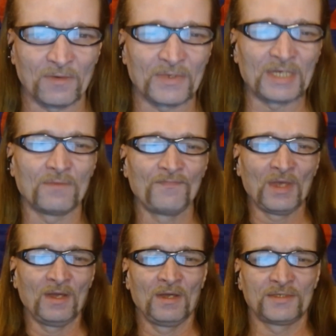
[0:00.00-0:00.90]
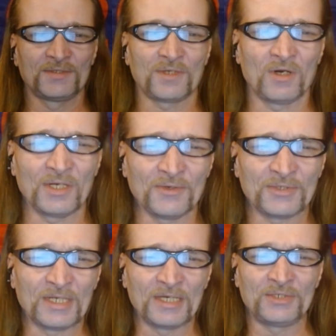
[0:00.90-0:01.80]
There we go. It says, earlier
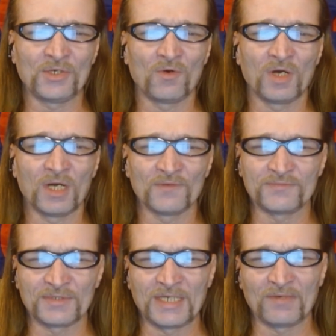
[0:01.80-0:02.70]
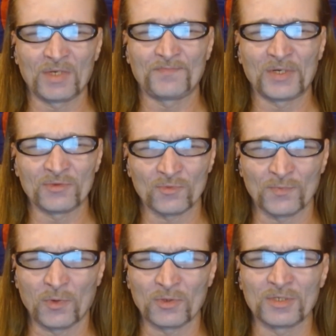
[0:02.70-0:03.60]
today, Joe Hoft of the Gateway Pundit
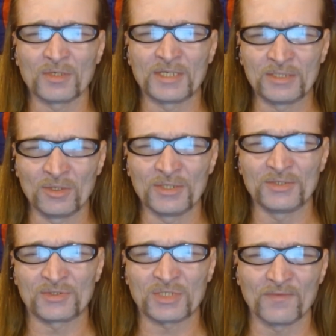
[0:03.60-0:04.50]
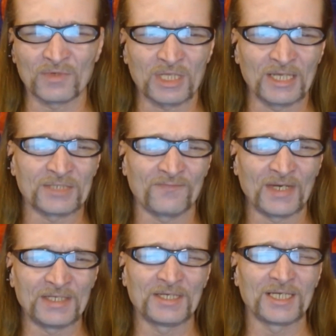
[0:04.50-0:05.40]
reported on a newly discovered
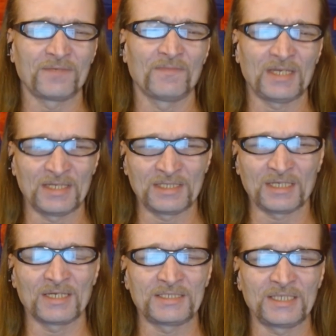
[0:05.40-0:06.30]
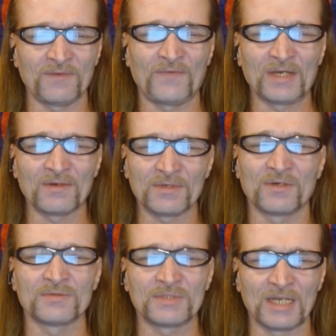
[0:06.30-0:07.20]
classified document and content found
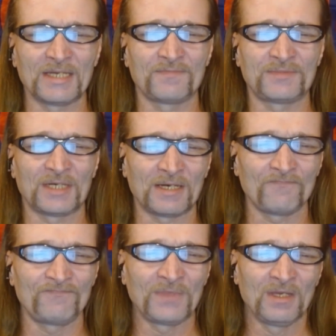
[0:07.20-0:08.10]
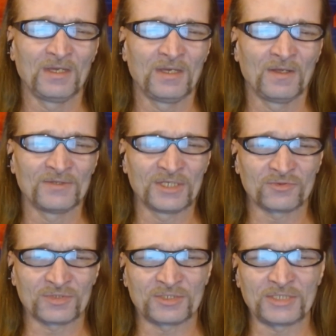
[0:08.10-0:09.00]
on the laptop.
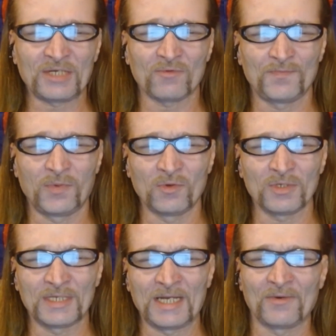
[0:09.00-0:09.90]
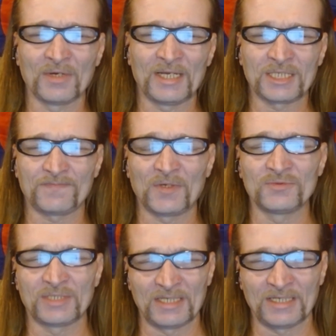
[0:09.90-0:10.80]
This was a second report in our
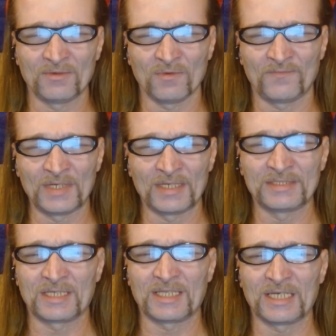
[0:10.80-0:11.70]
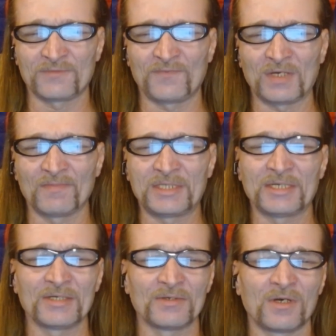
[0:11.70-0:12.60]
expose revealing the classified
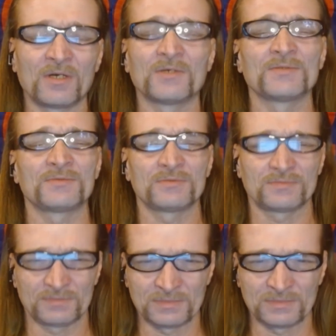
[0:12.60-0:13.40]
material on